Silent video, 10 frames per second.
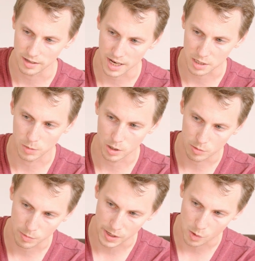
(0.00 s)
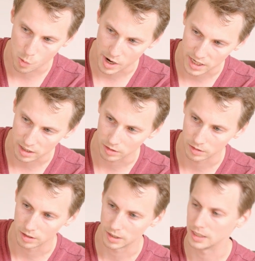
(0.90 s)
has blown me away
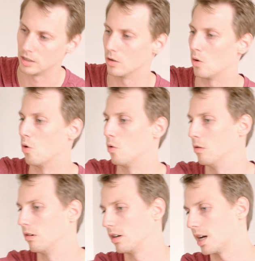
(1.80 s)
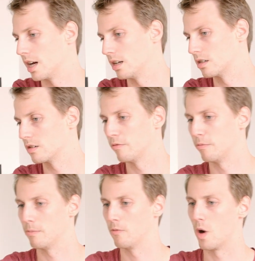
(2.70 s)
in all kinds
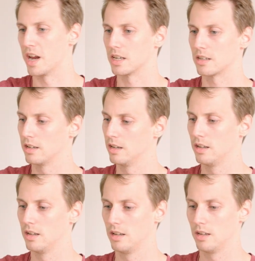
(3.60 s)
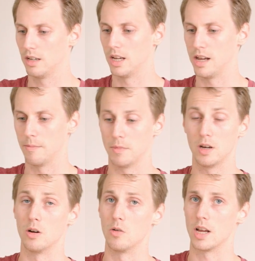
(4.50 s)
of ways. And
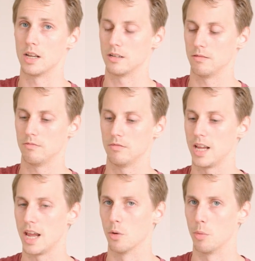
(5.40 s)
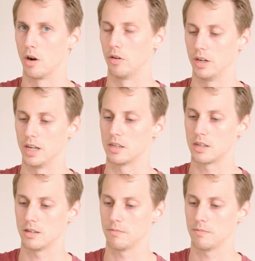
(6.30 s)
the handlebar is